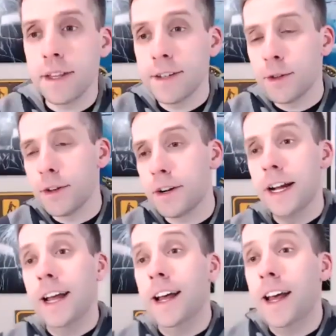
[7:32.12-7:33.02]
So there,
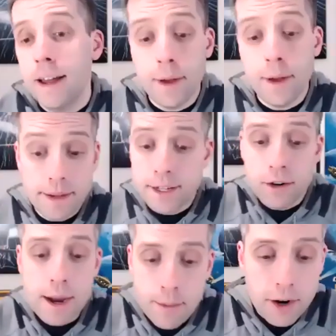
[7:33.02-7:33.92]
I mean, it's a
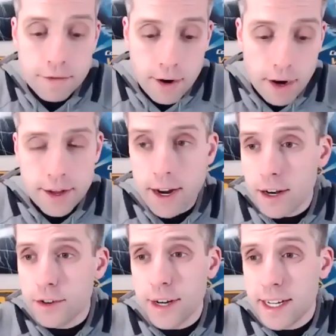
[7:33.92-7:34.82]
great model for other
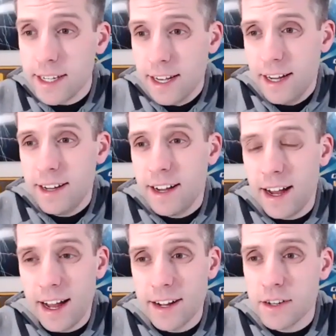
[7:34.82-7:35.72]
countries
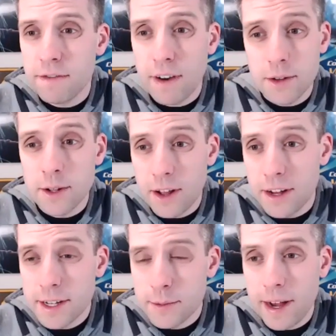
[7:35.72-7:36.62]
uh, to follow
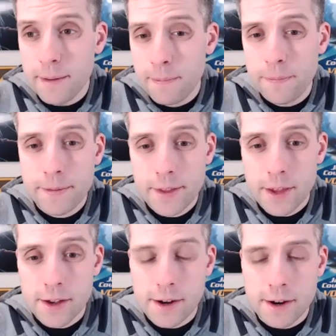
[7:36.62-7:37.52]
along as well. All